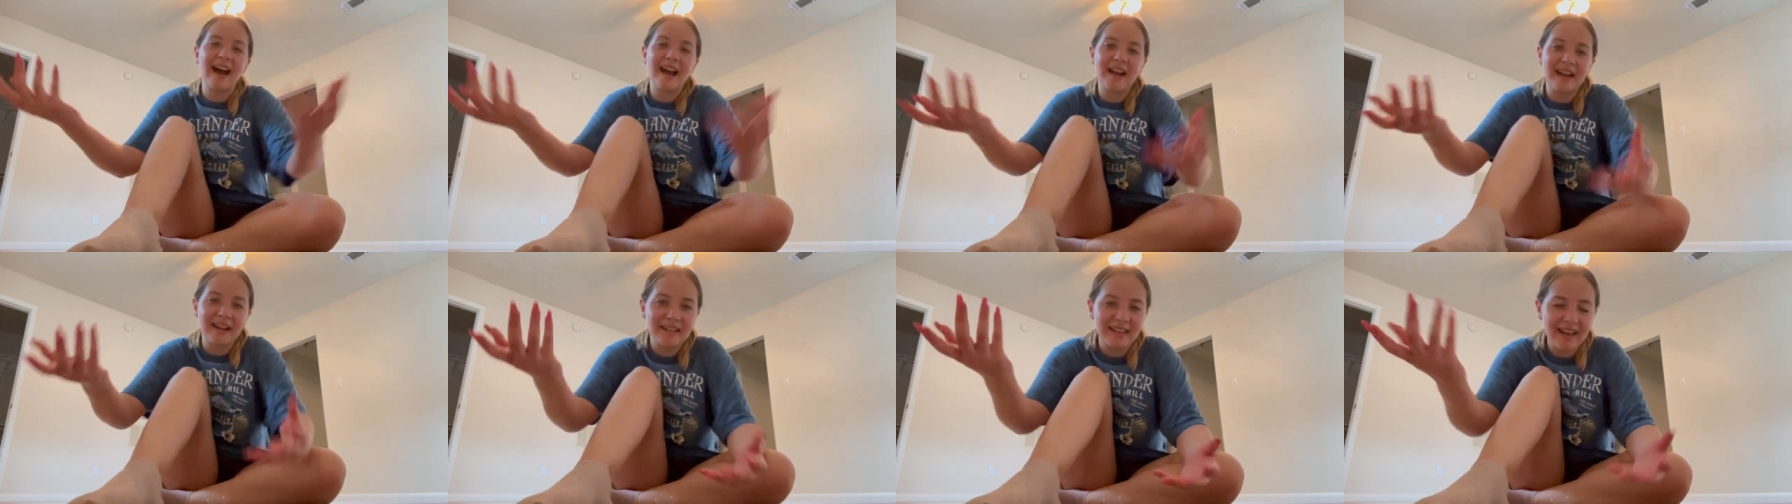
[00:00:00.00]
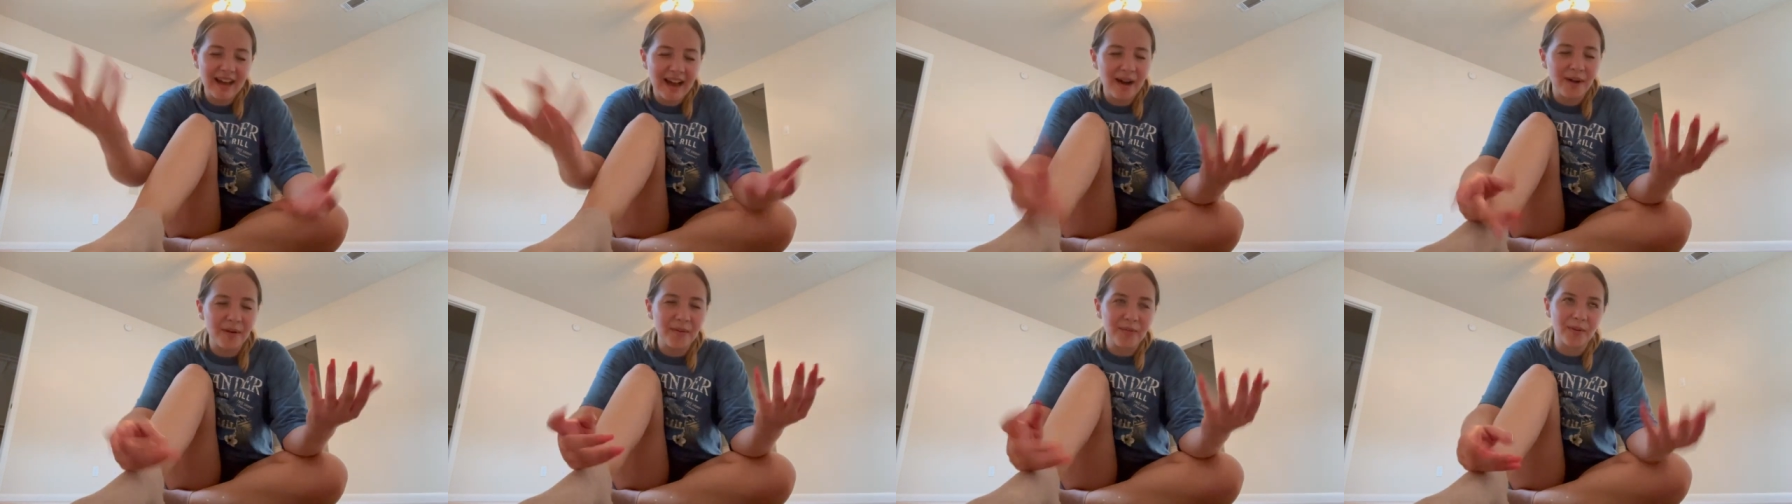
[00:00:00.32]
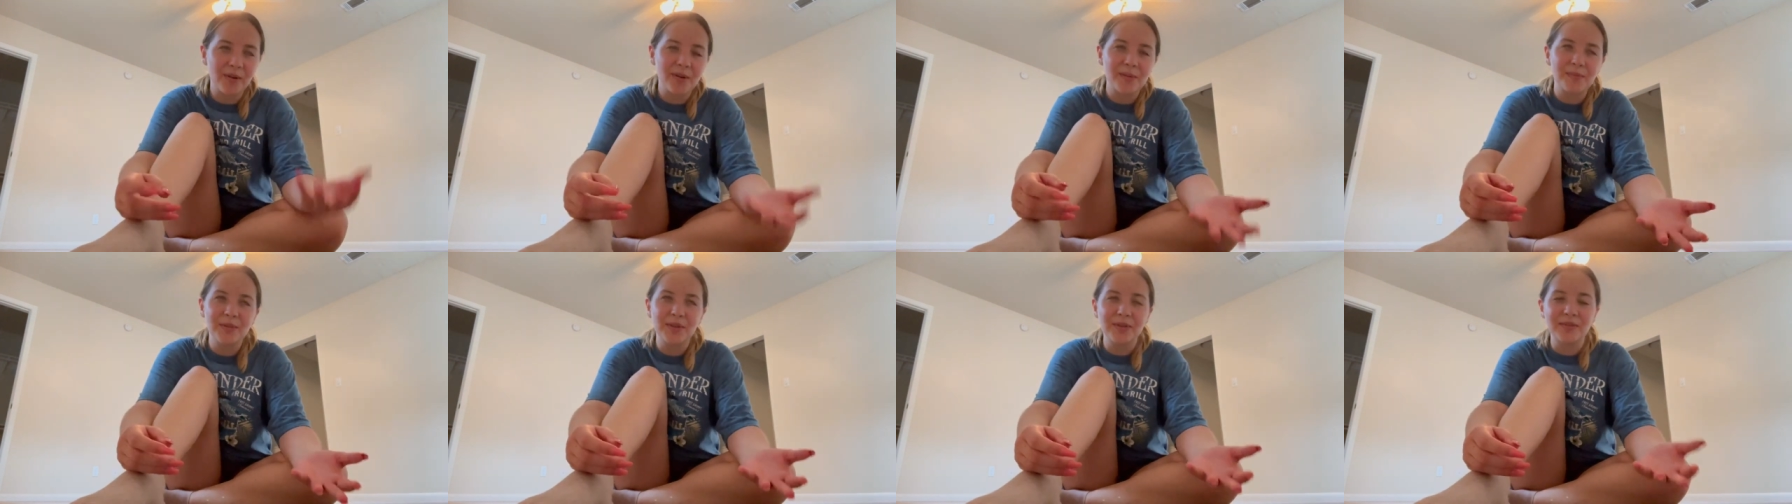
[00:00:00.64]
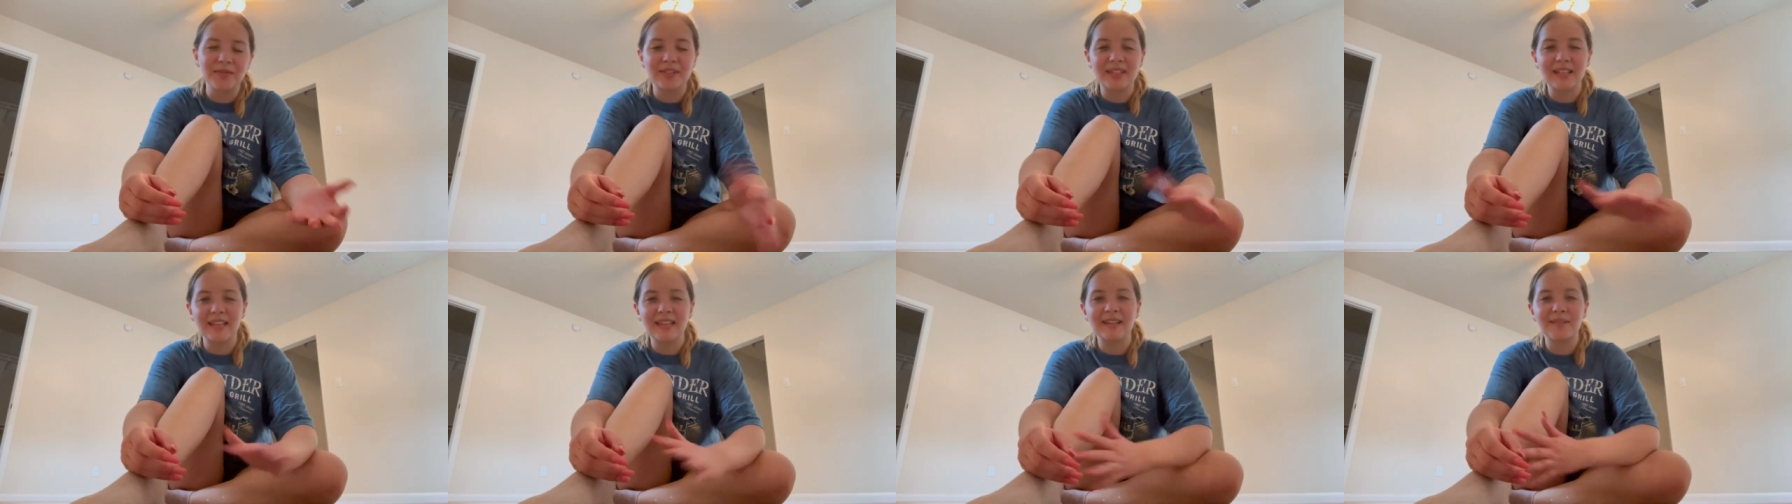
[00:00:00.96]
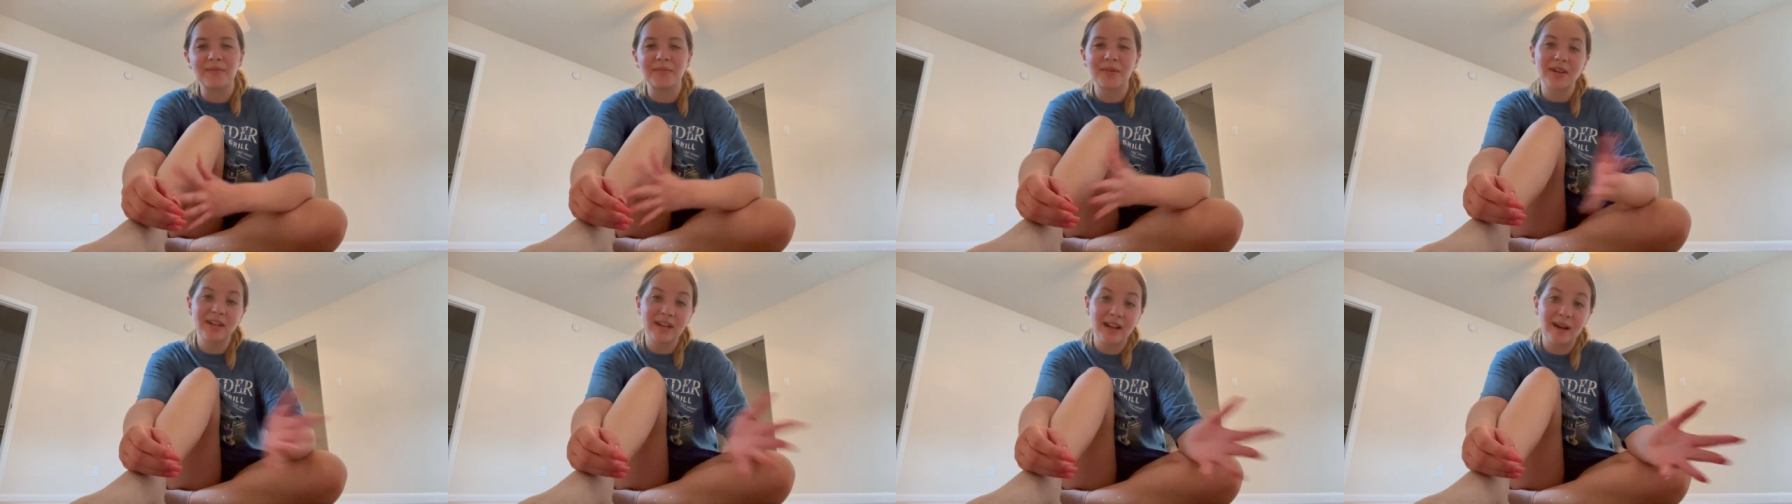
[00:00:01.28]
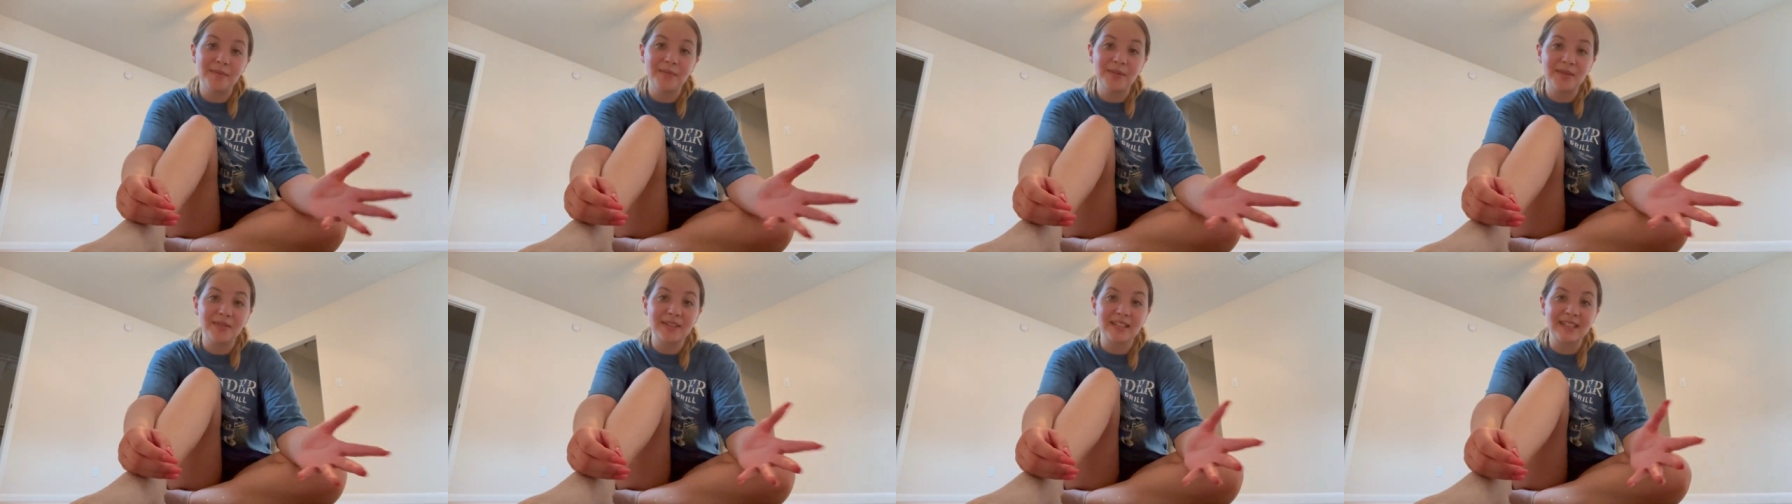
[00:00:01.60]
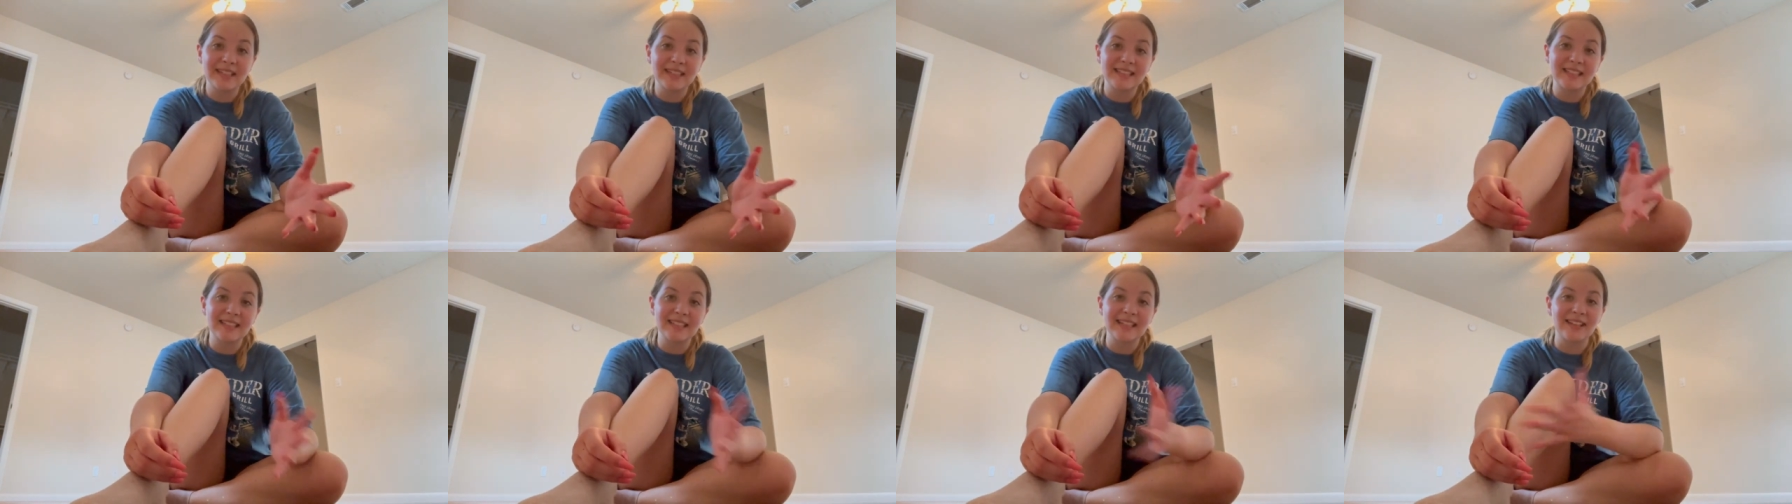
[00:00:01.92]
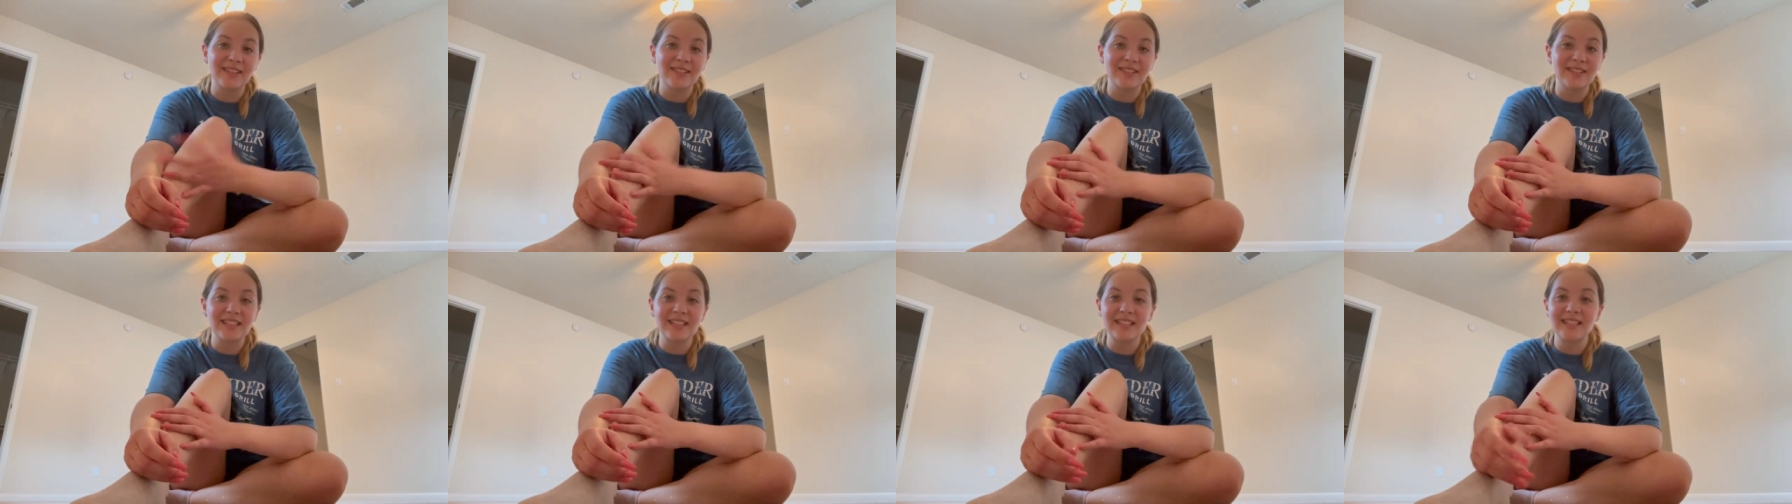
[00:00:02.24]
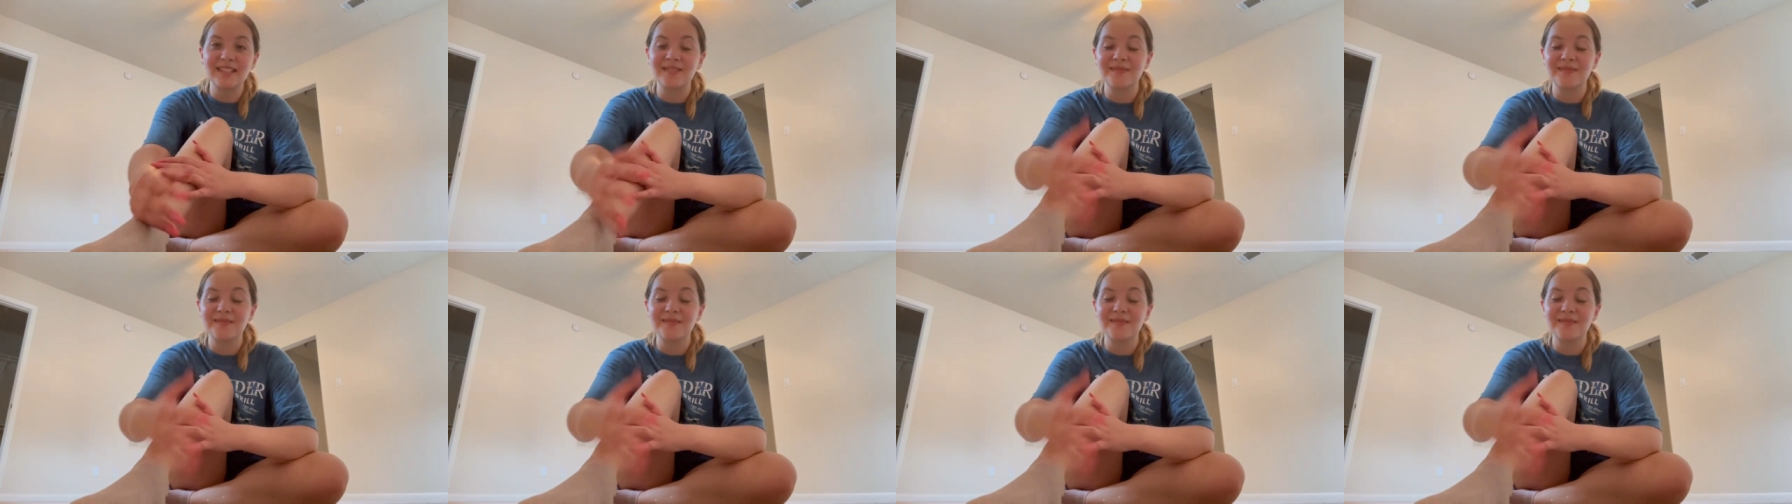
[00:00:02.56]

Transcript: We're not moving in together. This